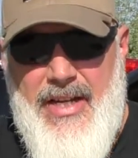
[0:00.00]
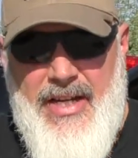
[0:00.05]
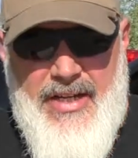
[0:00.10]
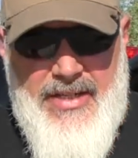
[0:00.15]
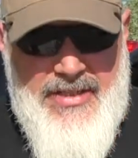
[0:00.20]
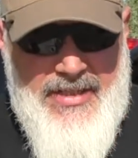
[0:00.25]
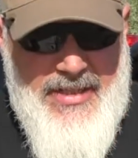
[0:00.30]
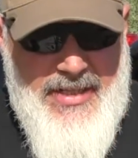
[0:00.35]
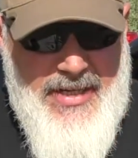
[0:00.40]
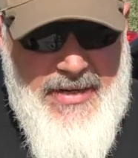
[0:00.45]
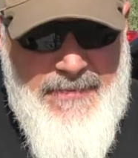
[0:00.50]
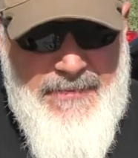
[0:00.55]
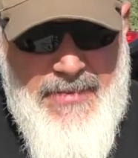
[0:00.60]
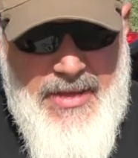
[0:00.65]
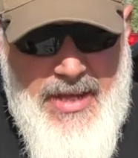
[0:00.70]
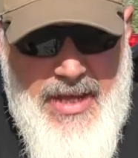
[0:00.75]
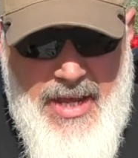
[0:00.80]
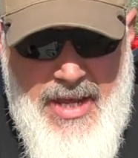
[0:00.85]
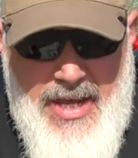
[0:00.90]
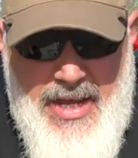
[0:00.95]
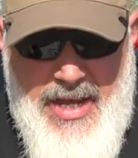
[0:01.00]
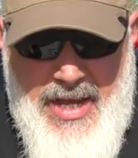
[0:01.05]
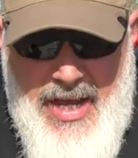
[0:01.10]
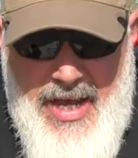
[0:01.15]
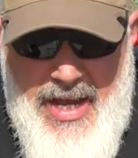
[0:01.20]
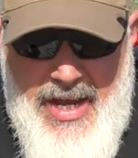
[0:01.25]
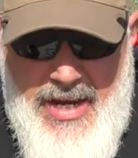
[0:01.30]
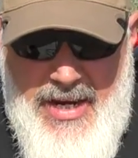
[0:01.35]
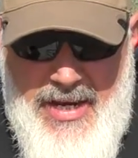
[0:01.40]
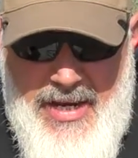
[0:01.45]
easily.
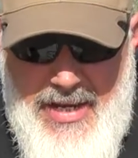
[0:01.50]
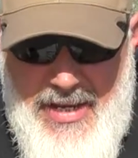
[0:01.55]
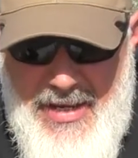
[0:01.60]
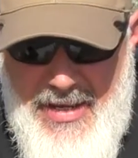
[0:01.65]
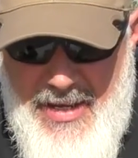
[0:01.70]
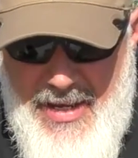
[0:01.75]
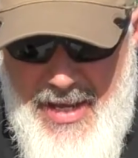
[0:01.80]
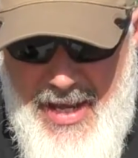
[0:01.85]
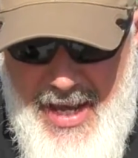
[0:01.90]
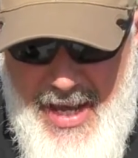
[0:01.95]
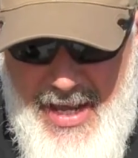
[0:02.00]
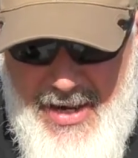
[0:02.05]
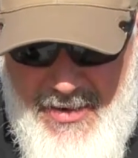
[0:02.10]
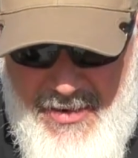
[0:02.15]
And I